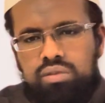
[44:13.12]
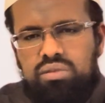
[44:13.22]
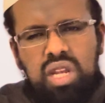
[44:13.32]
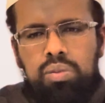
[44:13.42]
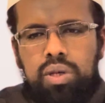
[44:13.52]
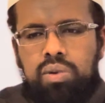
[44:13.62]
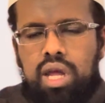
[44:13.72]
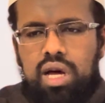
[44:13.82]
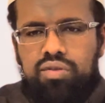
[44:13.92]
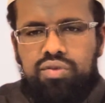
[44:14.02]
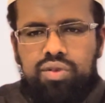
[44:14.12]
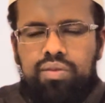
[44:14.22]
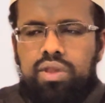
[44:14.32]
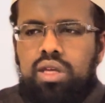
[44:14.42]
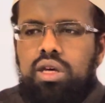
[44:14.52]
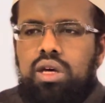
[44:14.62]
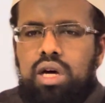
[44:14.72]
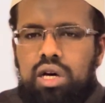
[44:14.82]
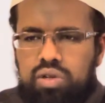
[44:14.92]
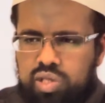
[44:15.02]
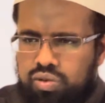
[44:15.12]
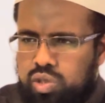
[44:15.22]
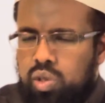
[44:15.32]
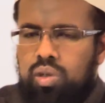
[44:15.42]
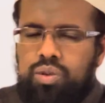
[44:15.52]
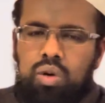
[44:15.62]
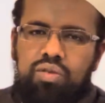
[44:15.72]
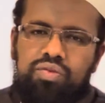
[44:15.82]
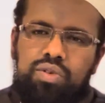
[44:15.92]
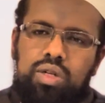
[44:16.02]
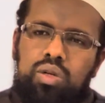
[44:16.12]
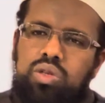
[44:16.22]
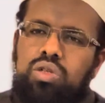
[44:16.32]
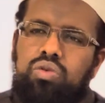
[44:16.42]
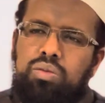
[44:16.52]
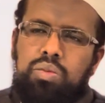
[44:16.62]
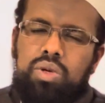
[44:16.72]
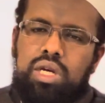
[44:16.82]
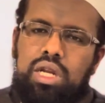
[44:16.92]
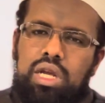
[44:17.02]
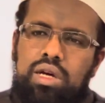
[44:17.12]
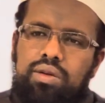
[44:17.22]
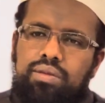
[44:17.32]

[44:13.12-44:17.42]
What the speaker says: many people have, are as a result of not remembering Allah.